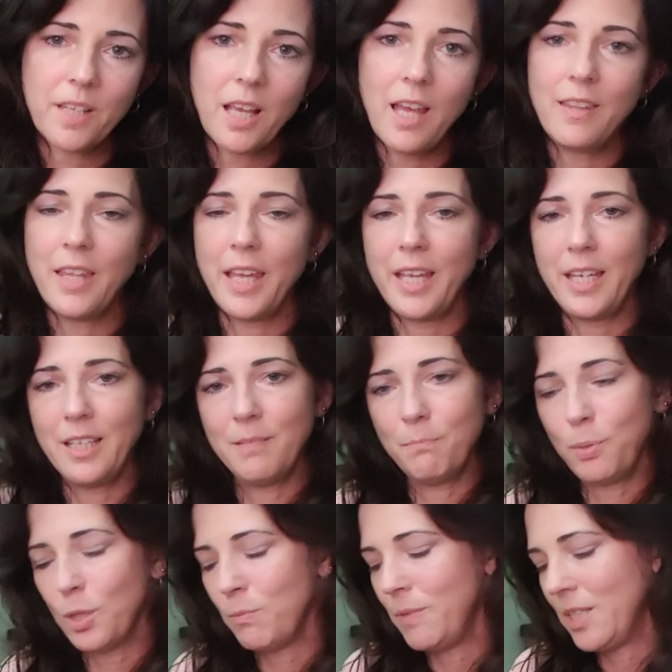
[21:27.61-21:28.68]
and they
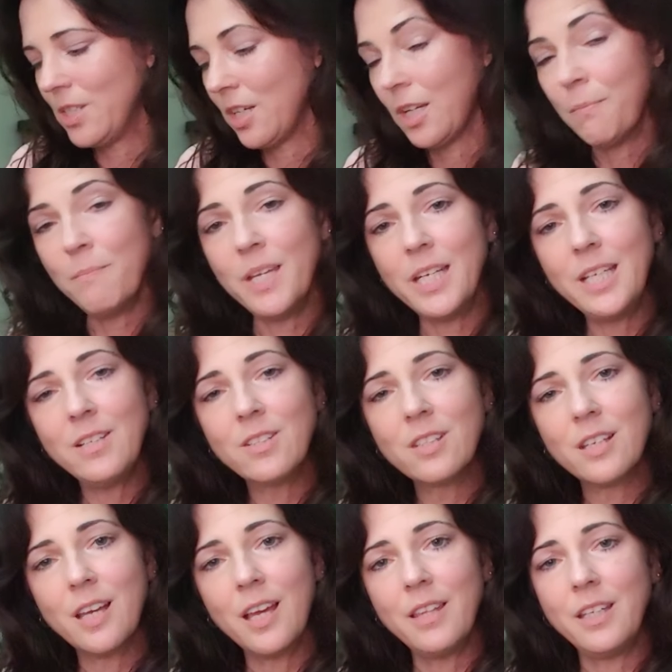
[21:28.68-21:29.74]
put them into
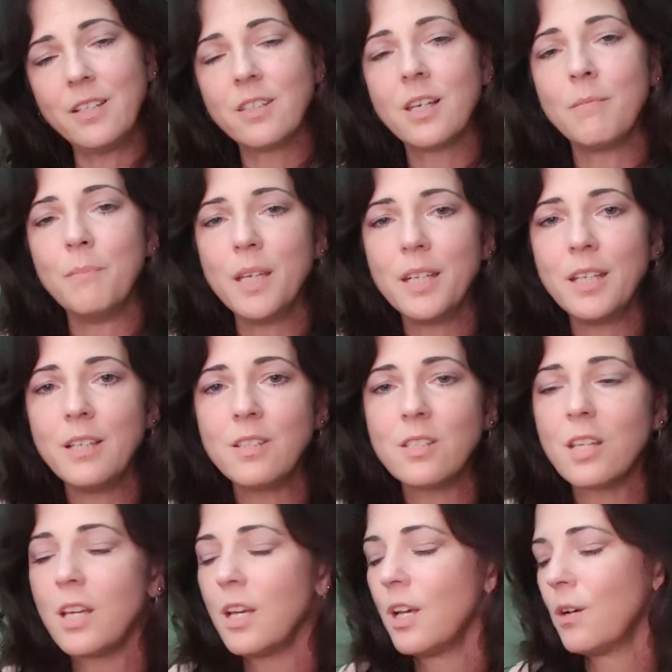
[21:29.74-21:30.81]
committees, and these
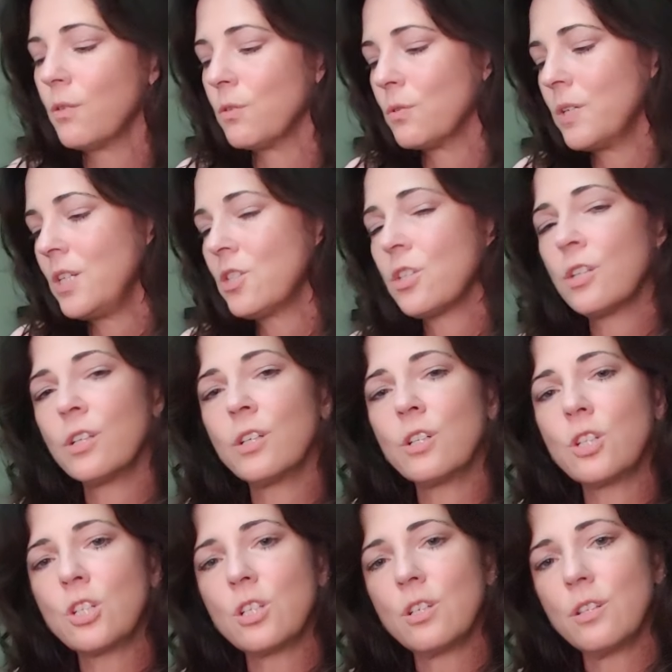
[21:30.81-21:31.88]
committees
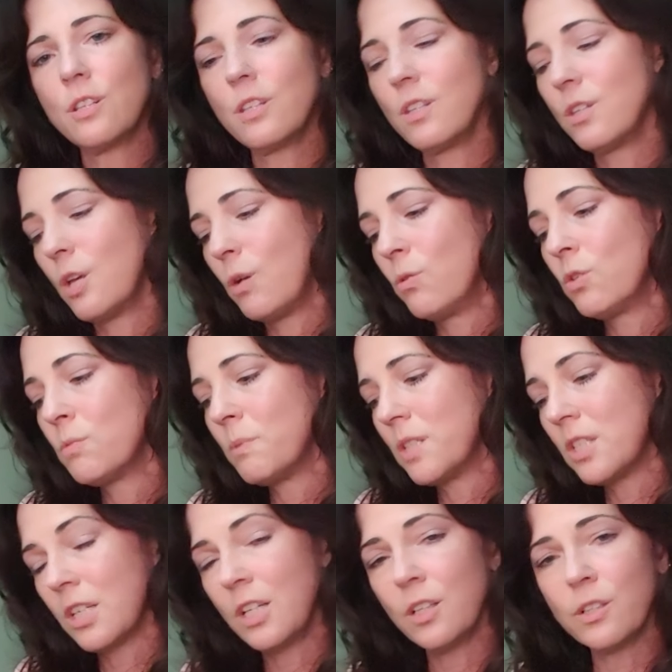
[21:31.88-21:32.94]
research those
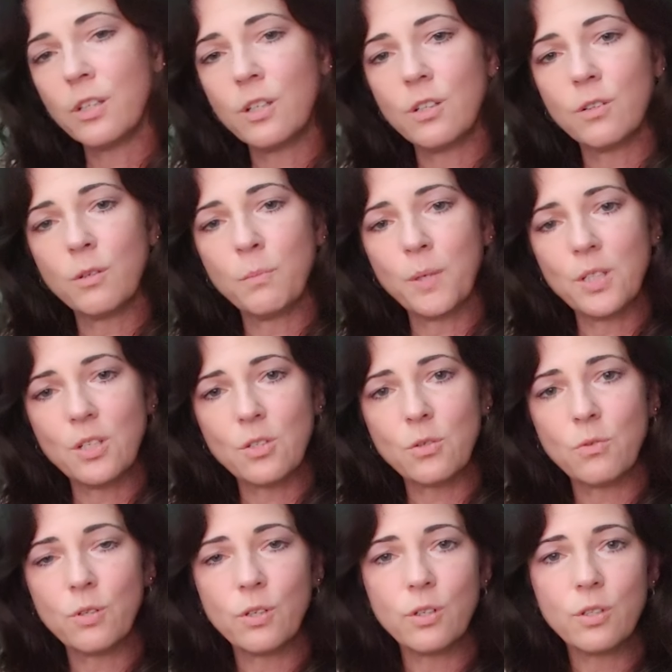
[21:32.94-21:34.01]
particular group of
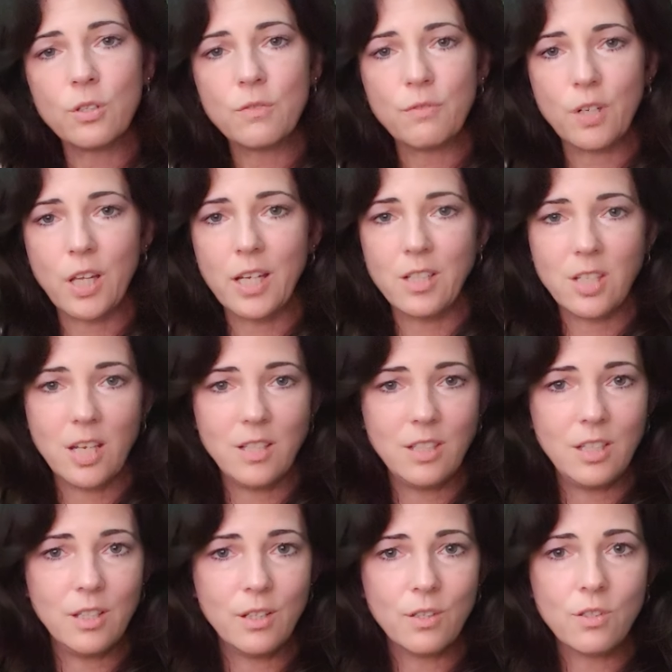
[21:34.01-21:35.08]
disorders for like 10
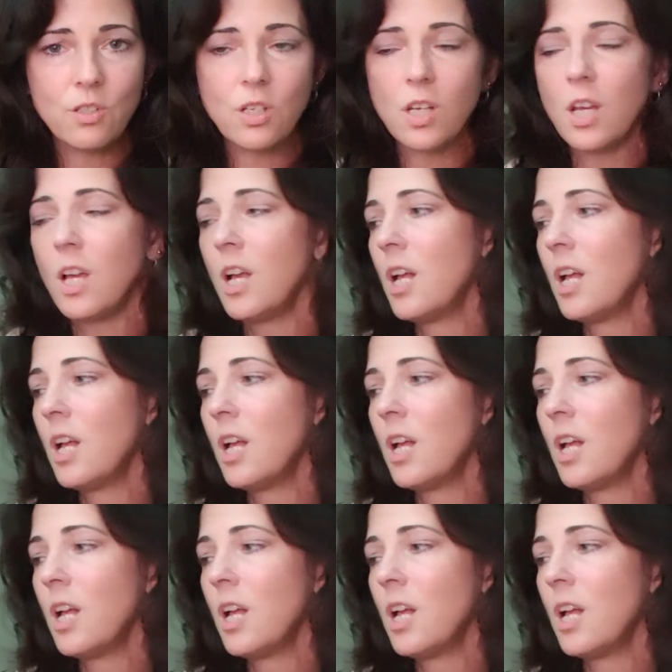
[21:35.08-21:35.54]
years.